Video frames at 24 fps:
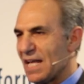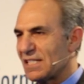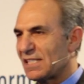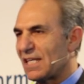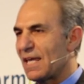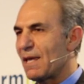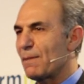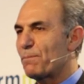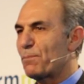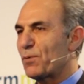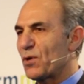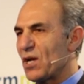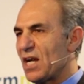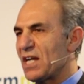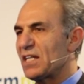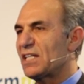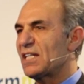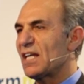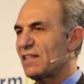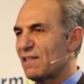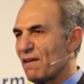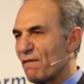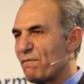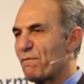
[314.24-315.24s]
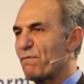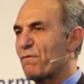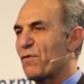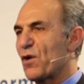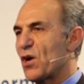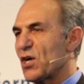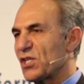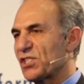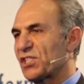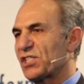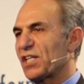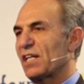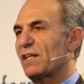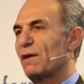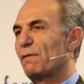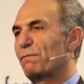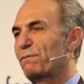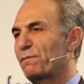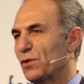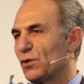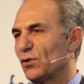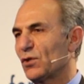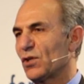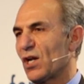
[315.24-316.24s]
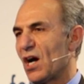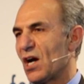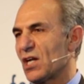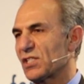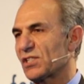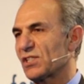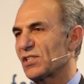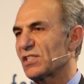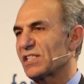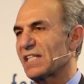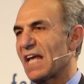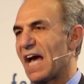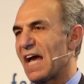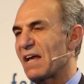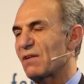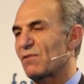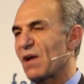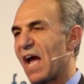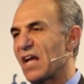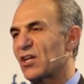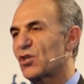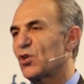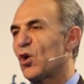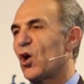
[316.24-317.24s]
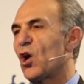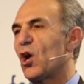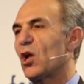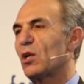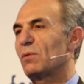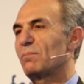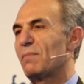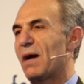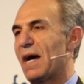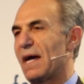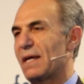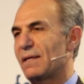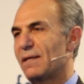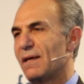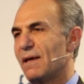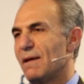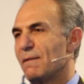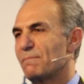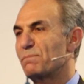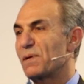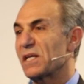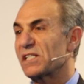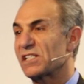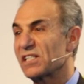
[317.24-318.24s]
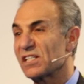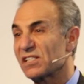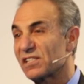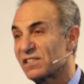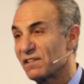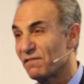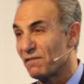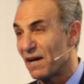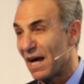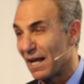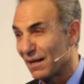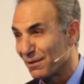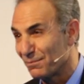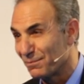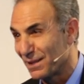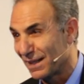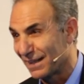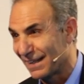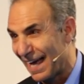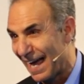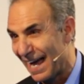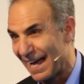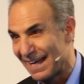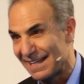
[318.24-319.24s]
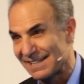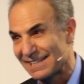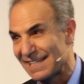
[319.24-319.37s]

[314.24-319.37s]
as he printed the first set of fuel nozzles, I, I called my business development guy.